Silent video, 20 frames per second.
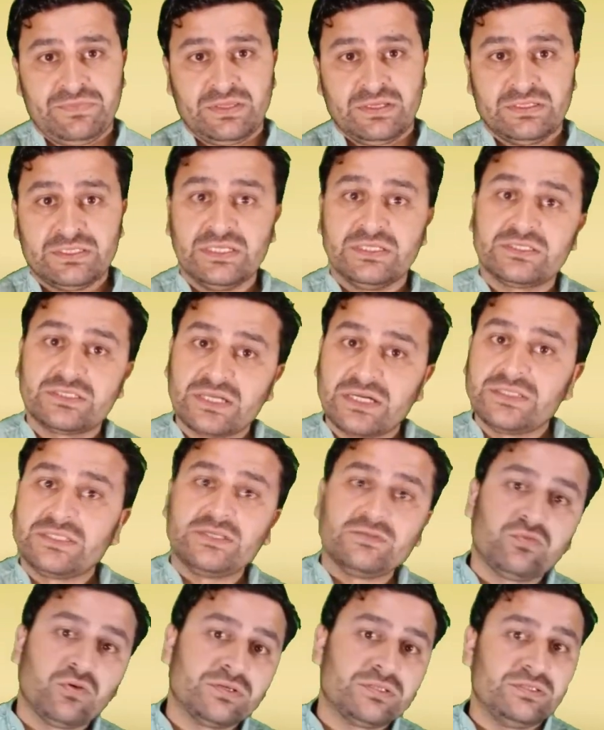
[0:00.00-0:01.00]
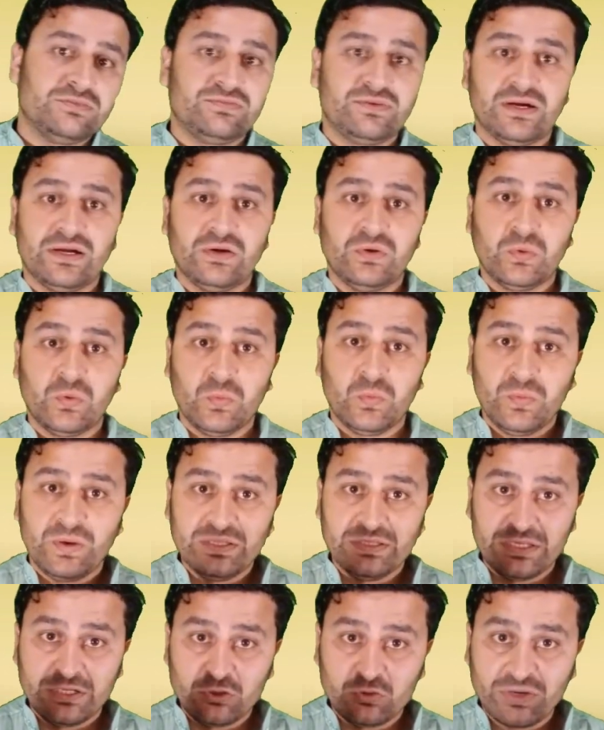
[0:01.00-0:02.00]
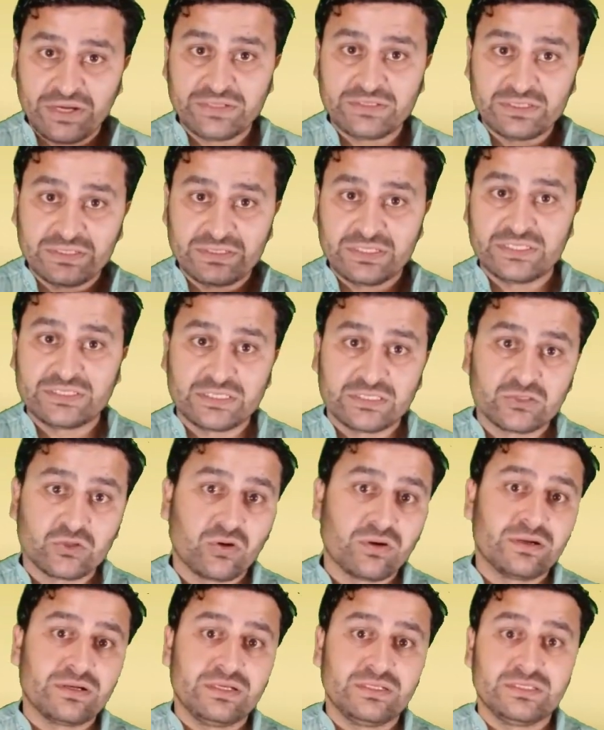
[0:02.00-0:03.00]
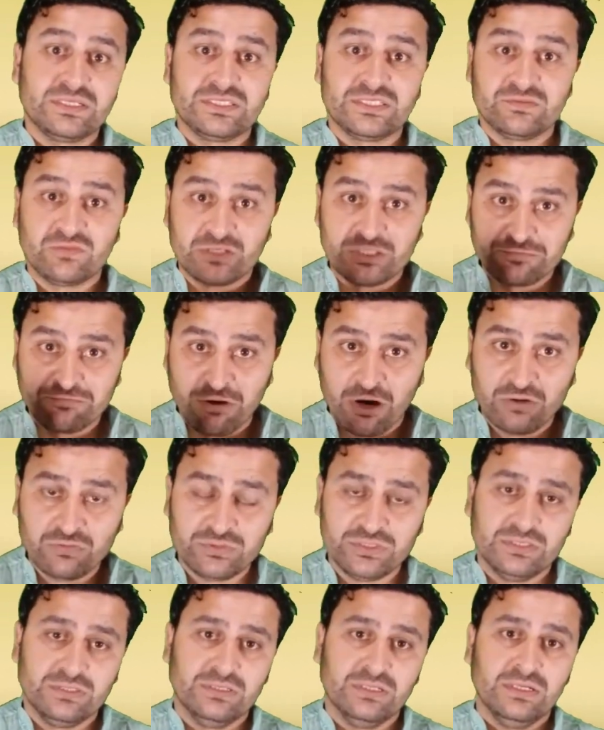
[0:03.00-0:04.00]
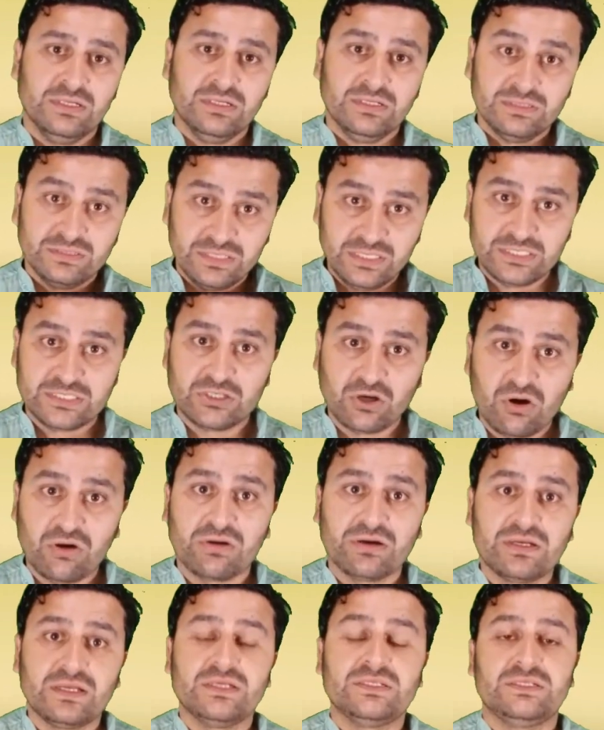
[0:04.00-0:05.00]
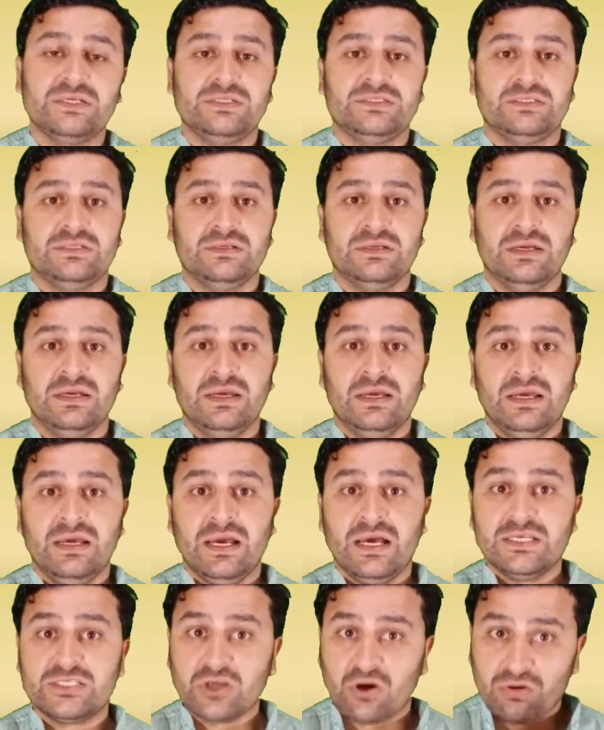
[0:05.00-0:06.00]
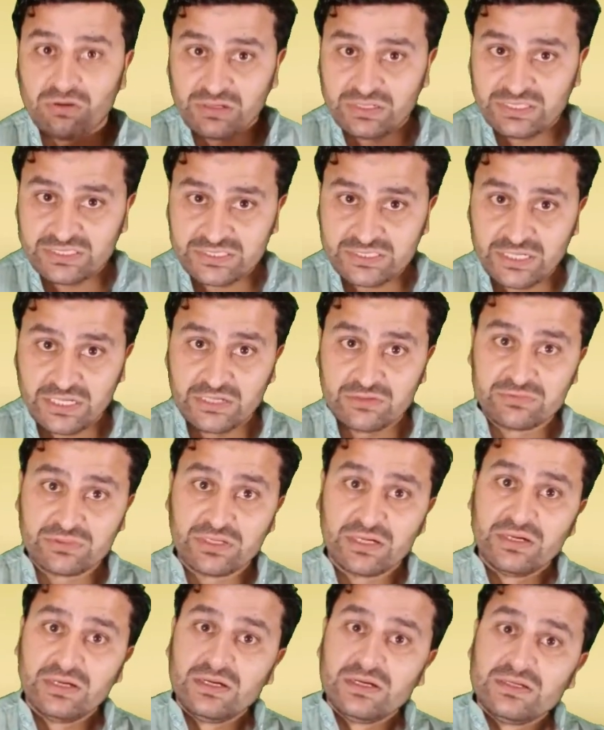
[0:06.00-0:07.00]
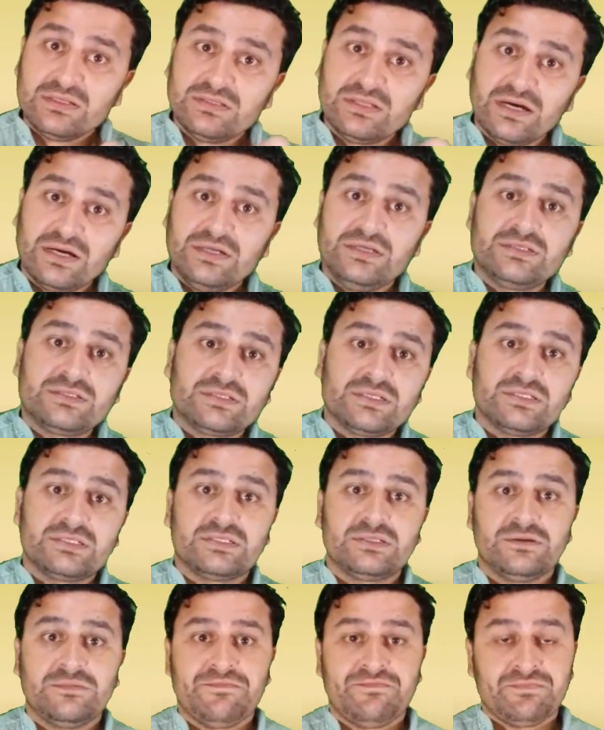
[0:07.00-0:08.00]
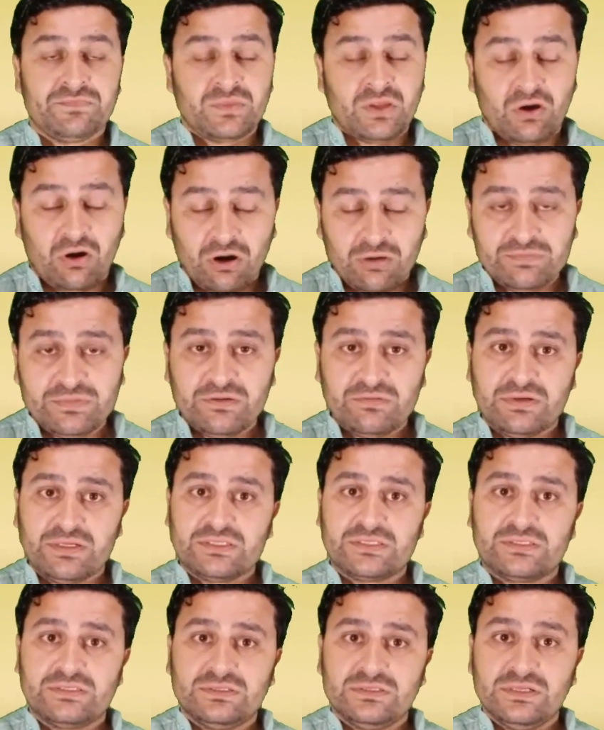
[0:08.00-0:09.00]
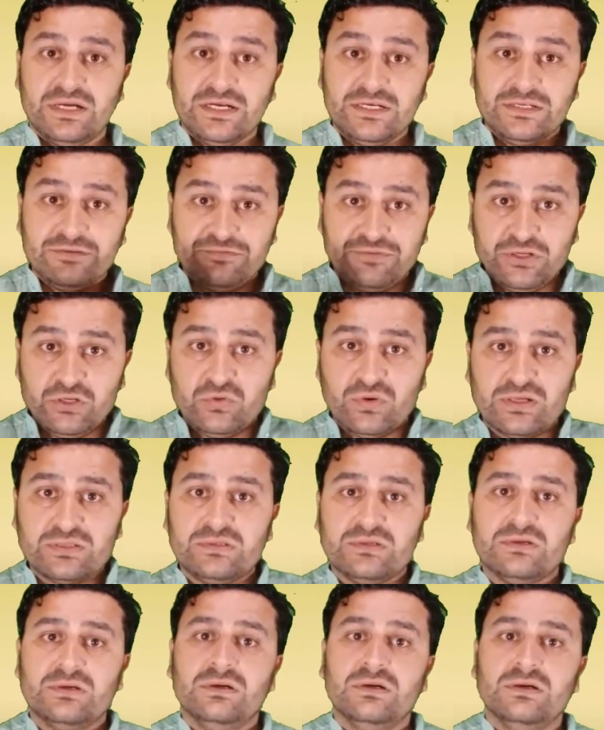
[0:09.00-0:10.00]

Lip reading: Since 1945, when the United Nations organization was founded, this organization has only saved the interest of the West and few other